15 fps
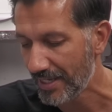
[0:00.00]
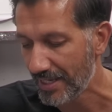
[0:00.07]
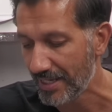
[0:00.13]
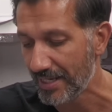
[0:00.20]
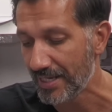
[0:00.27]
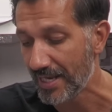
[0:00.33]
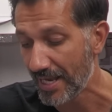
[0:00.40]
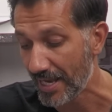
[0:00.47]

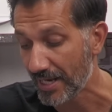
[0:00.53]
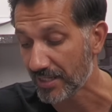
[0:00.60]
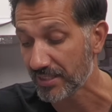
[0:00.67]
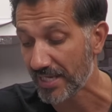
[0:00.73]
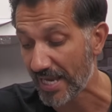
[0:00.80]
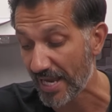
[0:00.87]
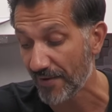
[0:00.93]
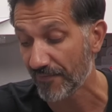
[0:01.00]

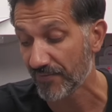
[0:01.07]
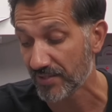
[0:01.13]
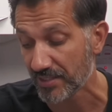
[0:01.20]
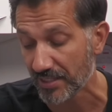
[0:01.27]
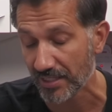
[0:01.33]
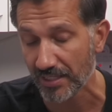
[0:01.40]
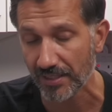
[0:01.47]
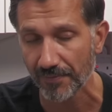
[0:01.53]

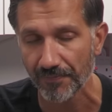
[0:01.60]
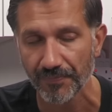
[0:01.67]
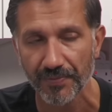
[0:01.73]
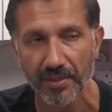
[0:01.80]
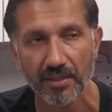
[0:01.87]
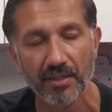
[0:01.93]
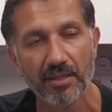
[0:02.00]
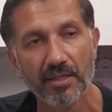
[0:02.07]
EXFC,
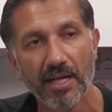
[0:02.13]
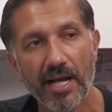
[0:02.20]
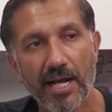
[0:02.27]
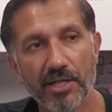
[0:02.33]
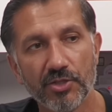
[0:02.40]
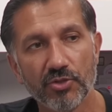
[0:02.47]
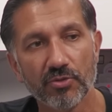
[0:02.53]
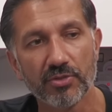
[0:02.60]

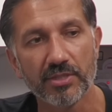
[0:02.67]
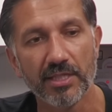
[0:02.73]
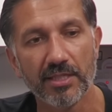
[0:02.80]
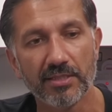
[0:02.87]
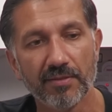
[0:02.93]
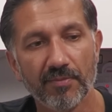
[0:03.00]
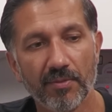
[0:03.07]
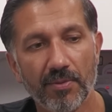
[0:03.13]
and you'll see
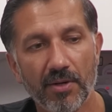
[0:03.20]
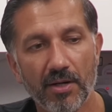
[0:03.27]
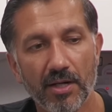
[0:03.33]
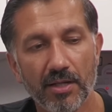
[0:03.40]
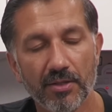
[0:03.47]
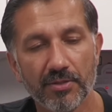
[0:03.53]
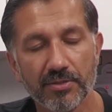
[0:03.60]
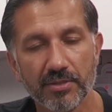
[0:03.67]
some of the
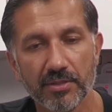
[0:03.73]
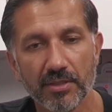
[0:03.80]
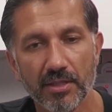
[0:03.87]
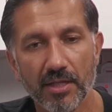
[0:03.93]
pilots